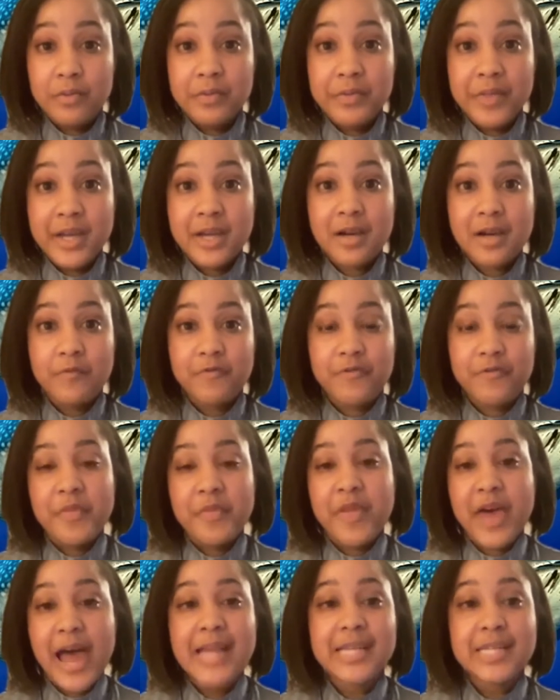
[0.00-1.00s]
They come from
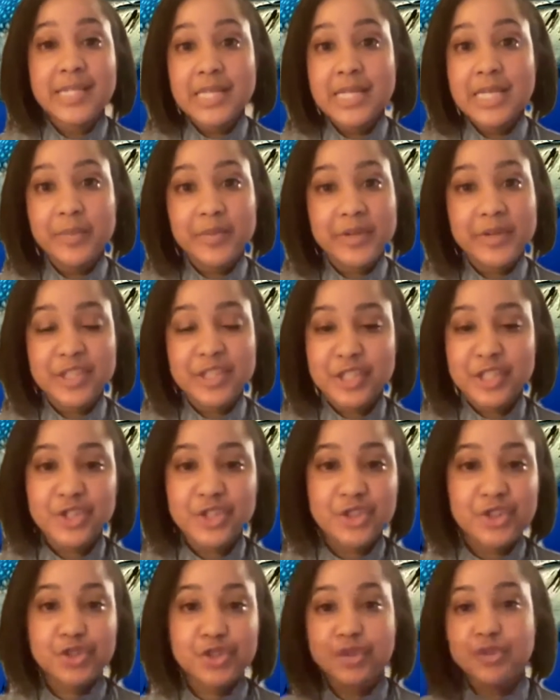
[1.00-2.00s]
that deep and just
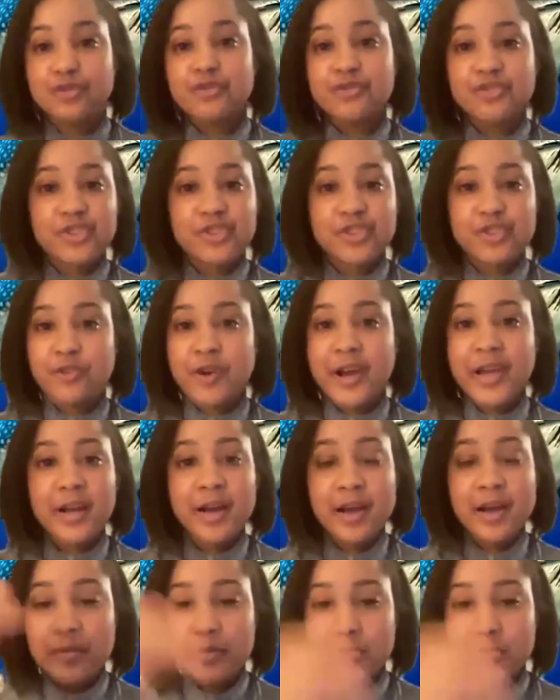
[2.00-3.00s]
shoot straight
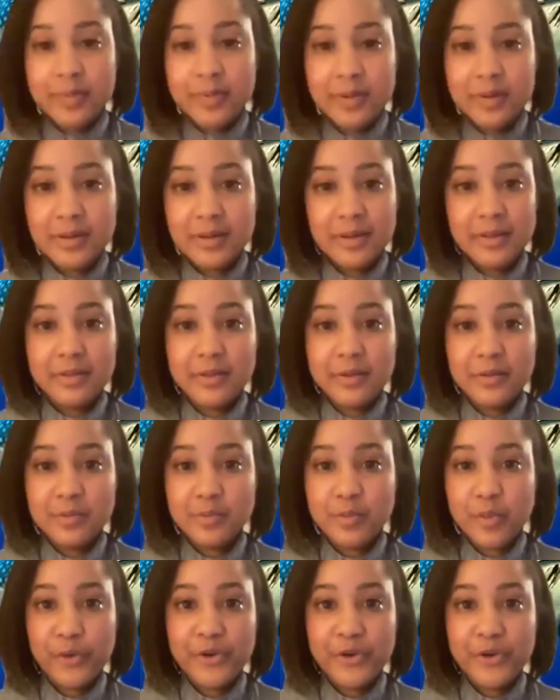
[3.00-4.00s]
up. Those
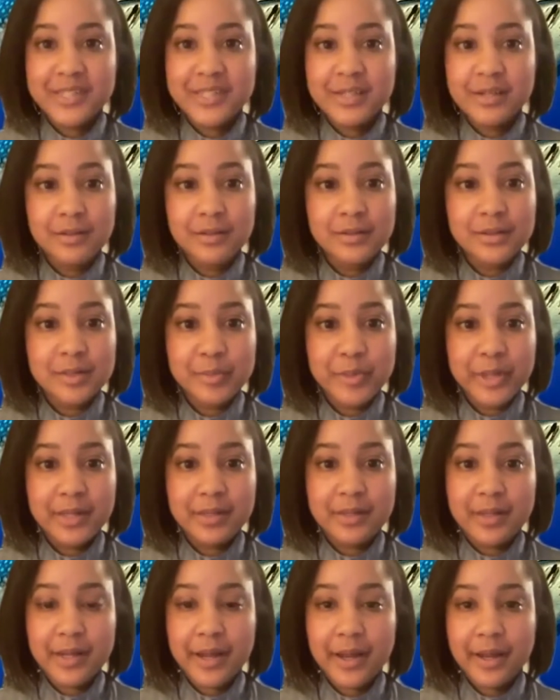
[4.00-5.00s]
poor seals, but yeah.
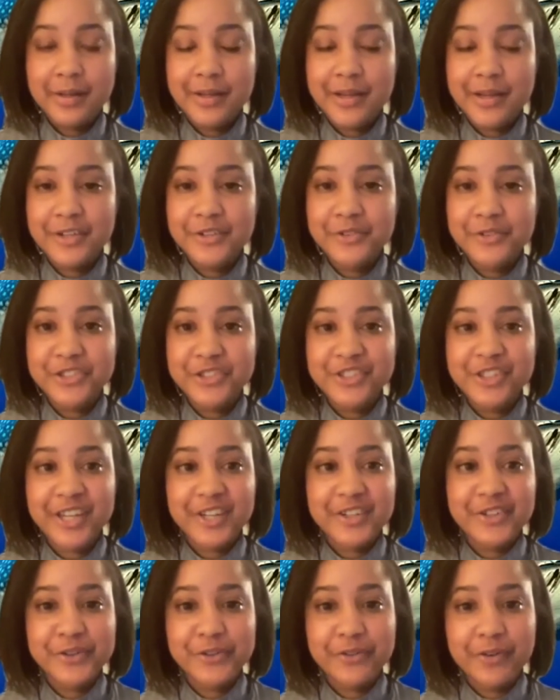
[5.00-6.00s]
hey, you got to do what you got to
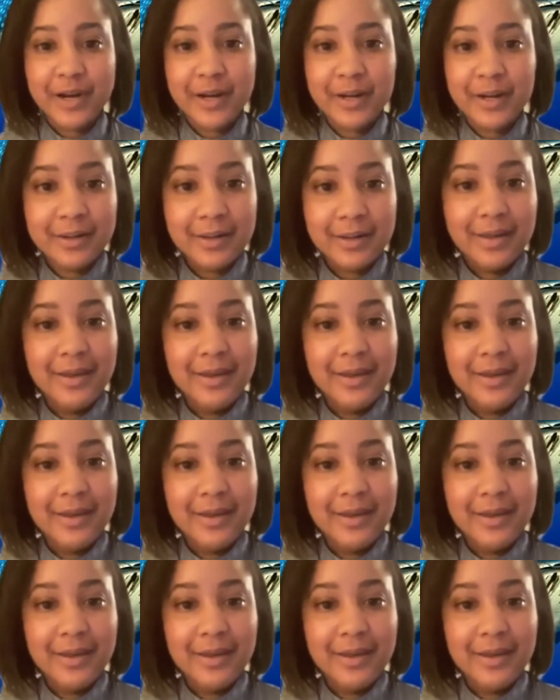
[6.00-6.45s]
do, right?